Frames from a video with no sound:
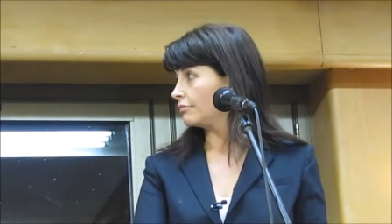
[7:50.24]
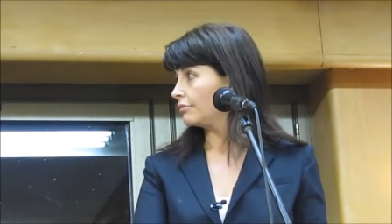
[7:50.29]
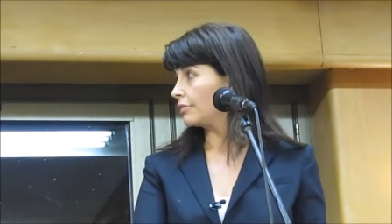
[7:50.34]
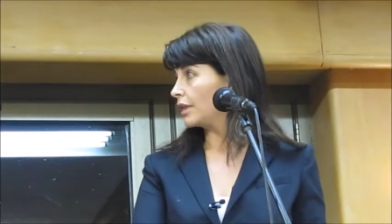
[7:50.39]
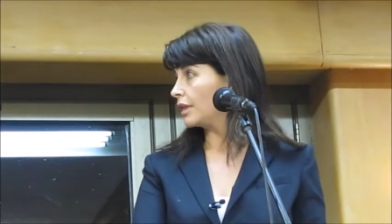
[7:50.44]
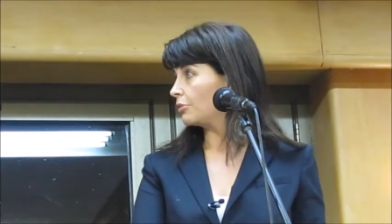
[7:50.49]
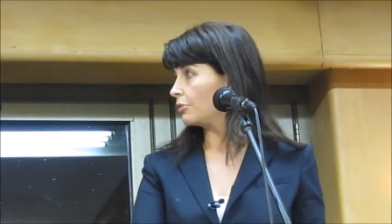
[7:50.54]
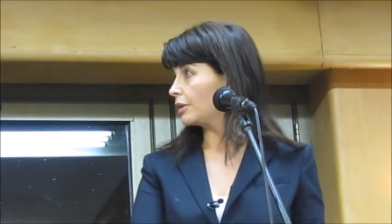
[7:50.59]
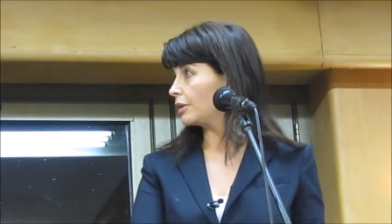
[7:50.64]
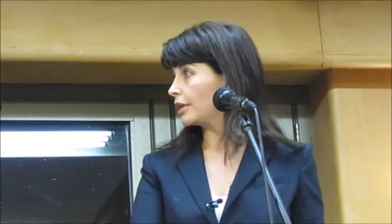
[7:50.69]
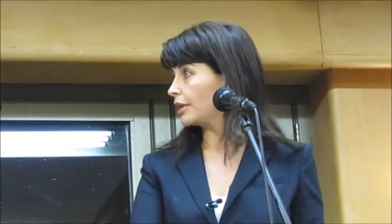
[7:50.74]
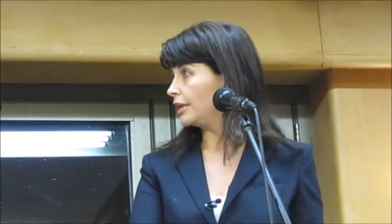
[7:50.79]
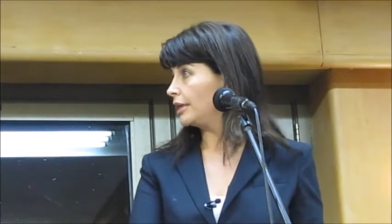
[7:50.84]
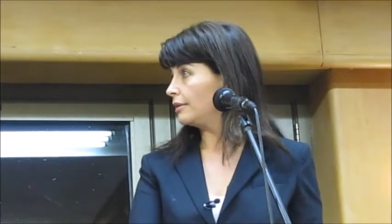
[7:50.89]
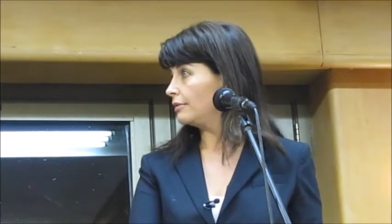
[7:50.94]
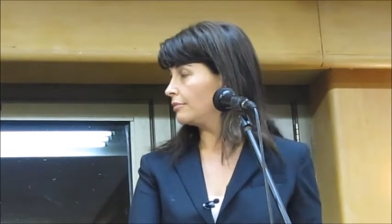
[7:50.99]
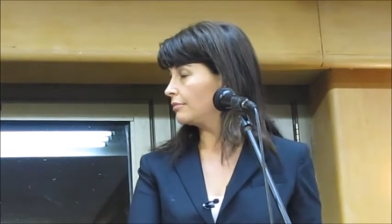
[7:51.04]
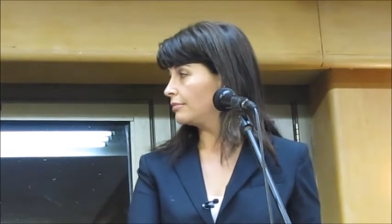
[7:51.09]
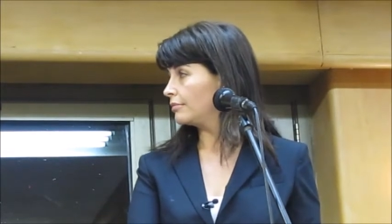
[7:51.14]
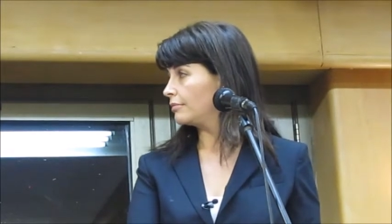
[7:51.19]
think we're good?
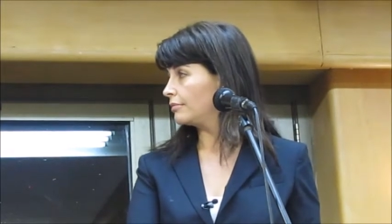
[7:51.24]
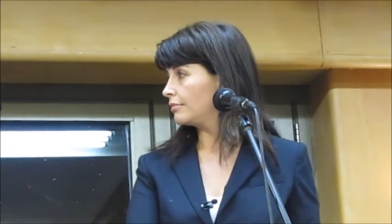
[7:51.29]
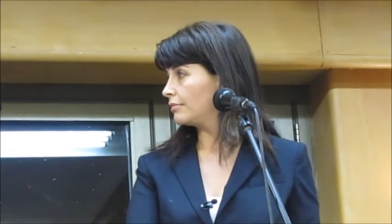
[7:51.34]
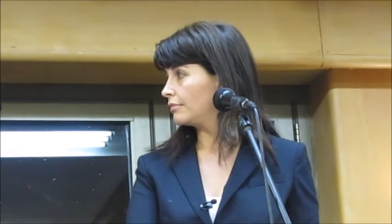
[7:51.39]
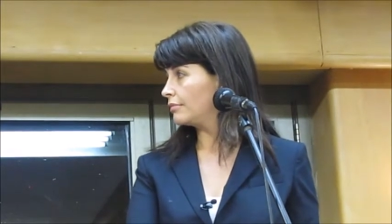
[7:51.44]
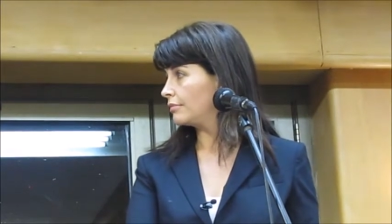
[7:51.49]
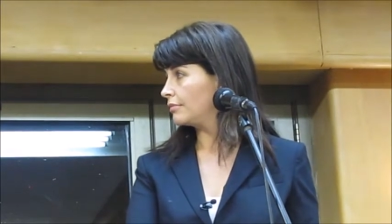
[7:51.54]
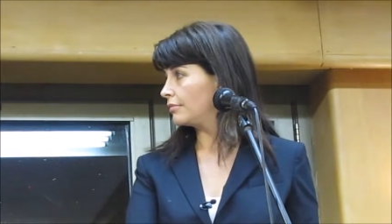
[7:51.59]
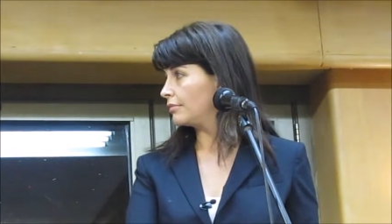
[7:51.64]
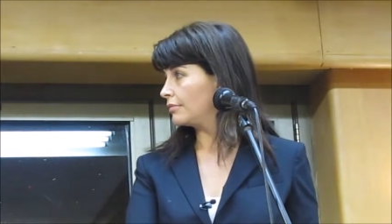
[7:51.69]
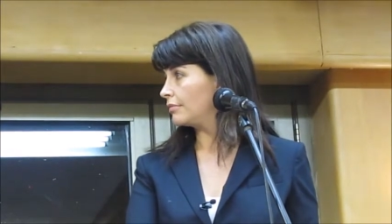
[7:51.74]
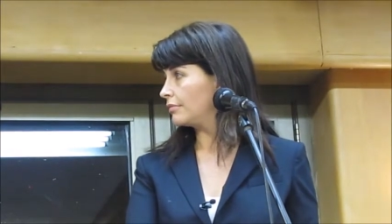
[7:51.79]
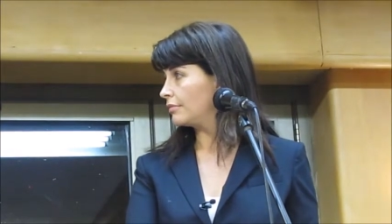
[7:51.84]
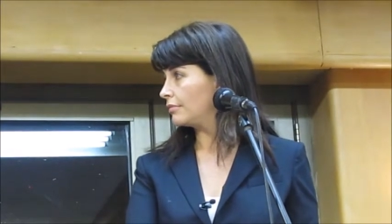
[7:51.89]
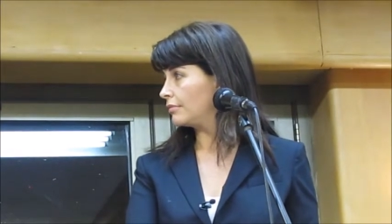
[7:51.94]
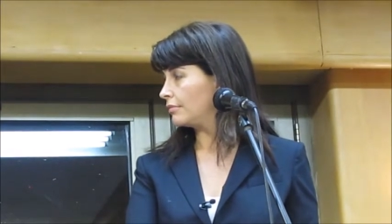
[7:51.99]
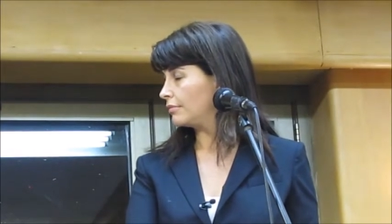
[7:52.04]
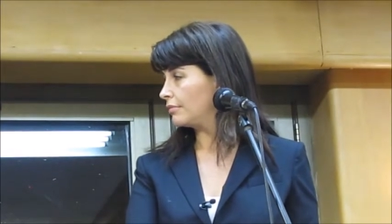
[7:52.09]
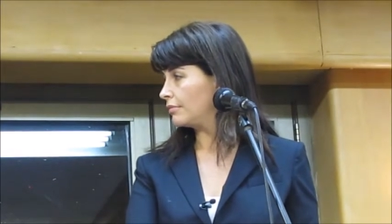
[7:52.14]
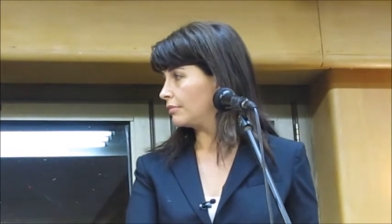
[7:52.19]
Is that
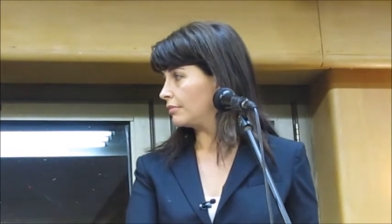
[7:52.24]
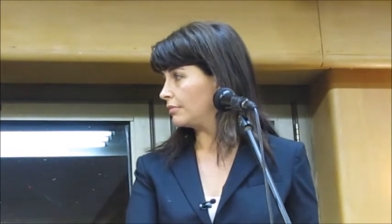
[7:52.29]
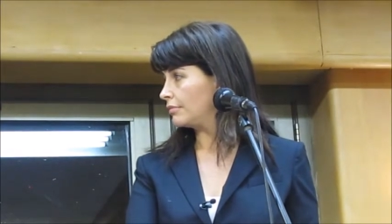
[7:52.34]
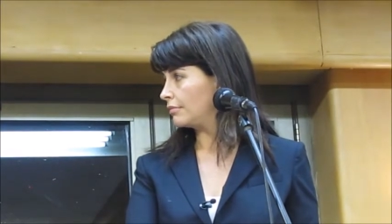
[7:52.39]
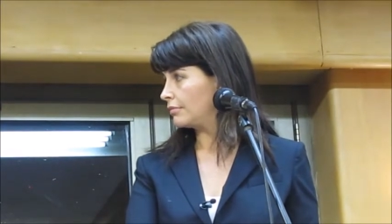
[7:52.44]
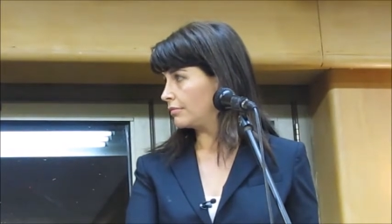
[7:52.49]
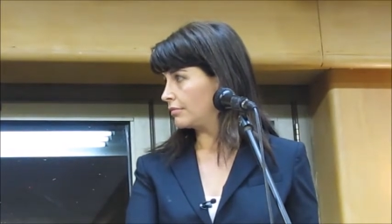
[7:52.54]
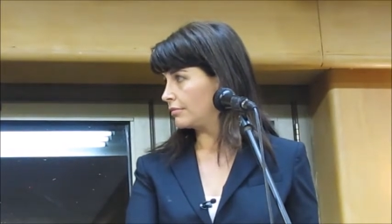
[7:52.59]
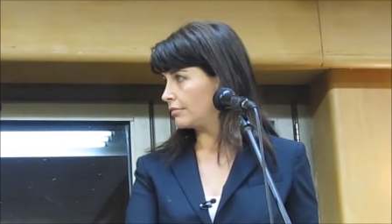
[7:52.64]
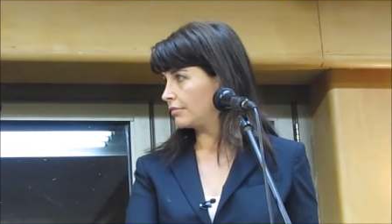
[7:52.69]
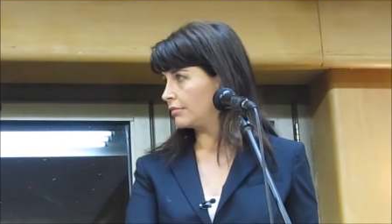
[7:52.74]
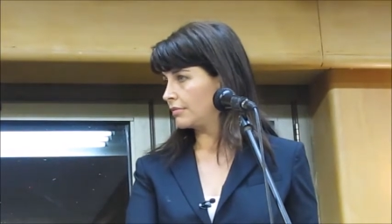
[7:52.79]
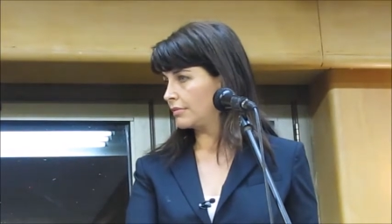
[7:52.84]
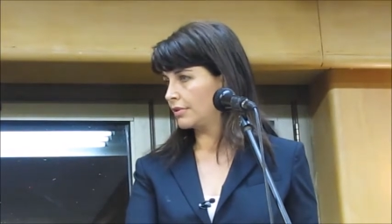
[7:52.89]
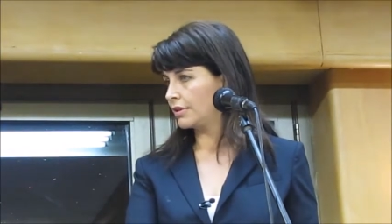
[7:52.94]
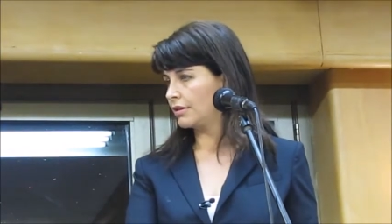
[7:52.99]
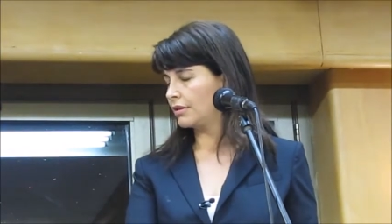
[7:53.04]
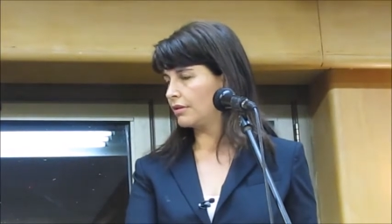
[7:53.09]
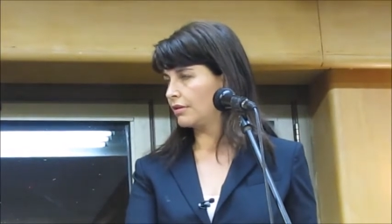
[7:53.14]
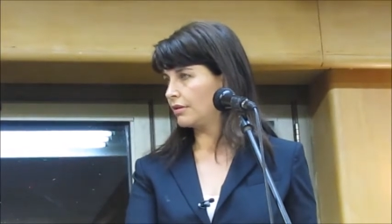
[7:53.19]
wire that is
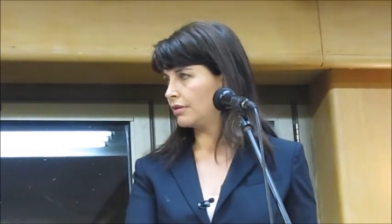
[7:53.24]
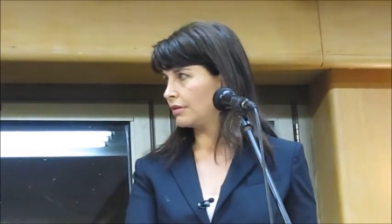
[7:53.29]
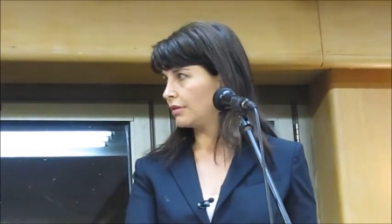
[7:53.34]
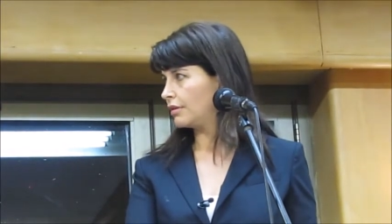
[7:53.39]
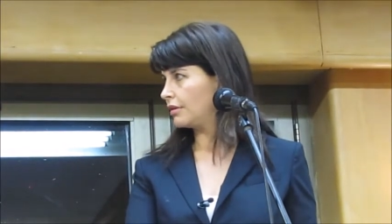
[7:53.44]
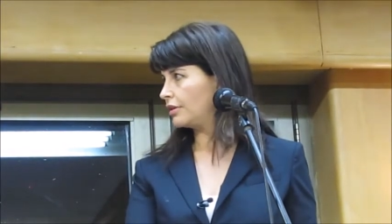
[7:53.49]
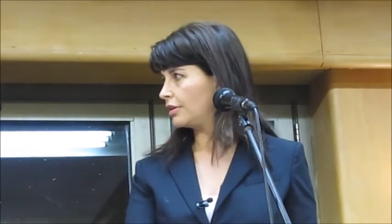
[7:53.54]
doing it.